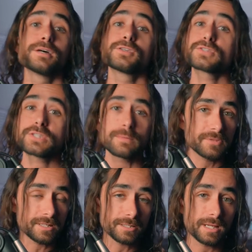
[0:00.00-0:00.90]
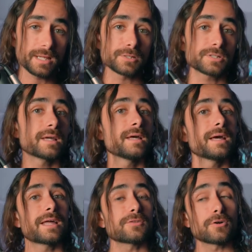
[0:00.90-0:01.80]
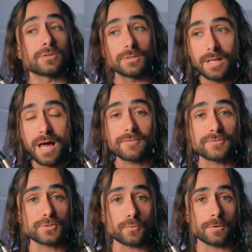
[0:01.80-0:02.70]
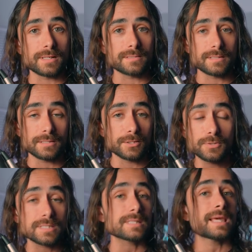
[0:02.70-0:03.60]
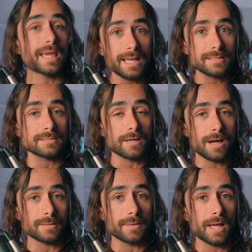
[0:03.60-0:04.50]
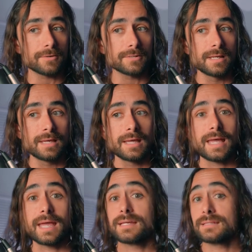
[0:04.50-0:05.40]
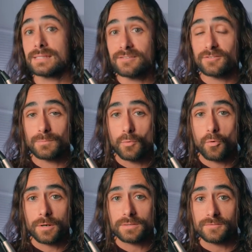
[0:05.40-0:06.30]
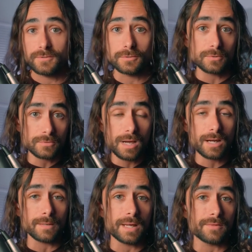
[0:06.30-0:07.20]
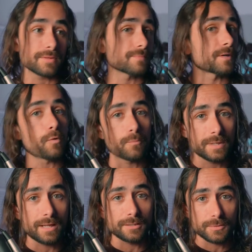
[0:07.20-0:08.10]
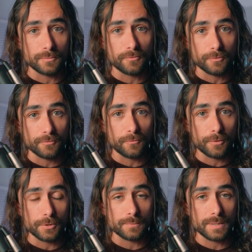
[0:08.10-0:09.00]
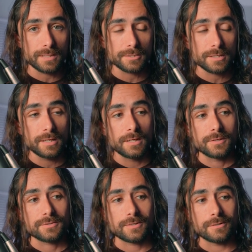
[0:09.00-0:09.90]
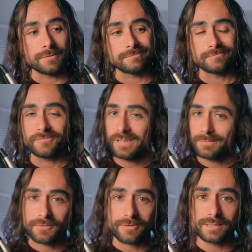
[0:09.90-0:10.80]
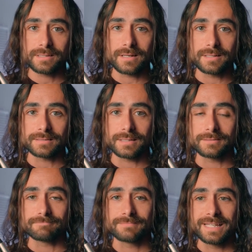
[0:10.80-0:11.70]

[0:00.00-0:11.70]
Something changed, and there are a lot of stories that you just can't talk about, and even more that if you do talk about them, they won't be eligible for the For You page. So family-friendly content,